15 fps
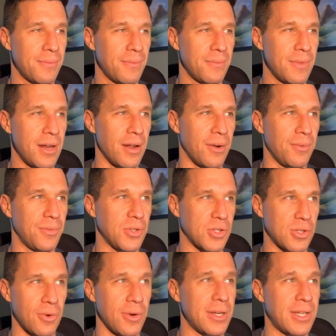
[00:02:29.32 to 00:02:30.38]
you know, the
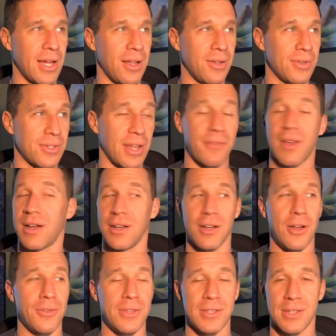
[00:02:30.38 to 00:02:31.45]
storytellers, I've gotten to
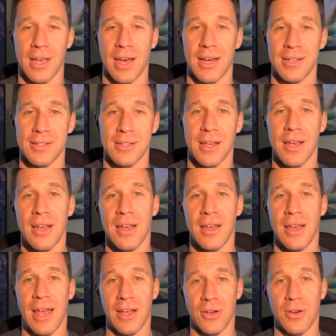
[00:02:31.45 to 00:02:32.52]
know these guys
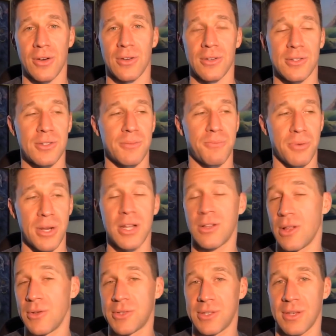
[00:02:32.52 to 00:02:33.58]
and girls pretty
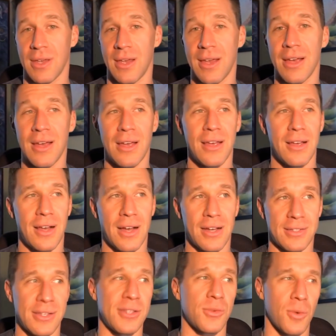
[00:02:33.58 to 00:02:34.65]
closely uh,
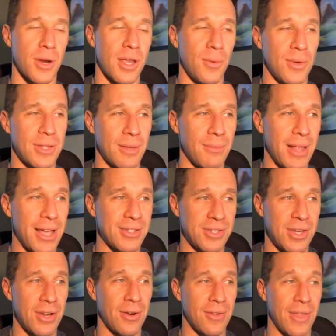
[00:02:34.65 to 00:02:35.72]
since working with them last
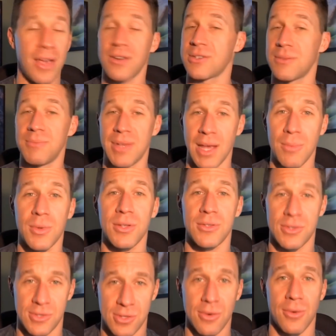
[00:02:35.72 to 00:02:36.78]
year, and they are some damn good
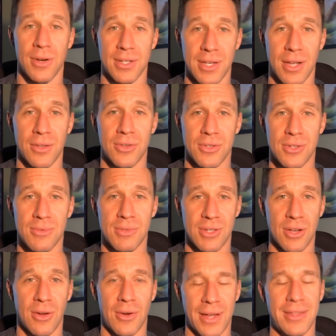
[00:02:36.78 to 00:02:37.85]
storytellers.
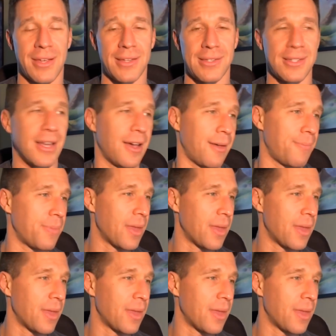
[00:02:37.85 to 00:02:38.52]
So I think it's time.